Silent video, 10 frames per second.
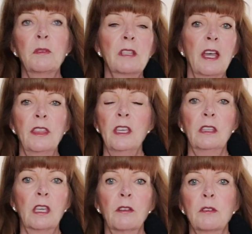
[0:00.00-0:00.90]
I think
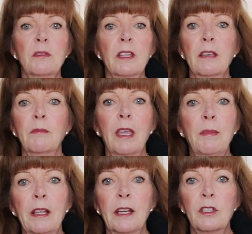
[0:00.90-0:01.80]
this was like maybe
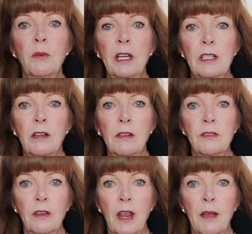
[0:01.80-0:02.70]
like $20
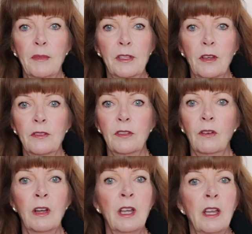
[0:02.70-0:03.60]
on Amazon. So
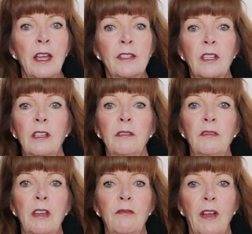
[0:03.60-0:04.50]
it's a good
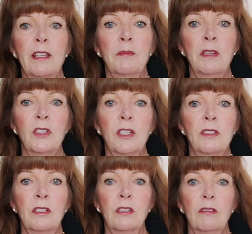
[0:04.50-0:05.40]
investment just
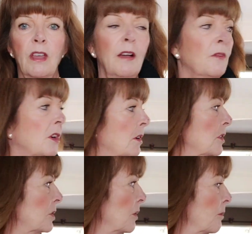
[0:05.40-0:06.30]
to do that for
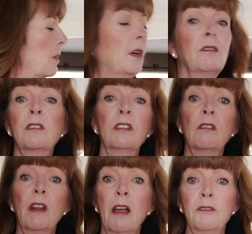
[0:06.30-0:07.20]
your belt. So you
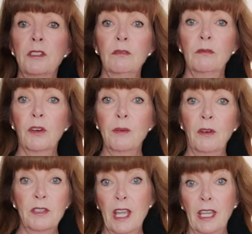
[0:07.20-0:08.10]
don't have to worry
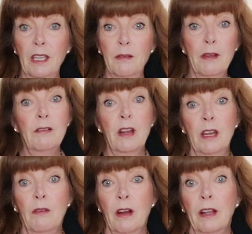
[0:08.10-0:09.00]
about taking them out
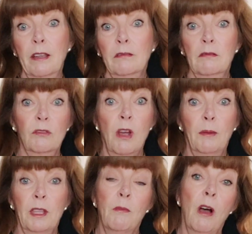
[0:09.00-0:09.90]
anywhere, like
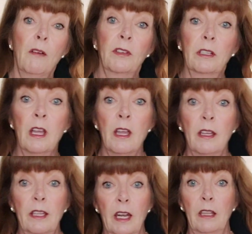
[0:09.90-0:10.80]
dropping them off and
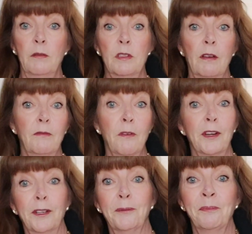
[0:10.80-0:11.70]
getting them done for you.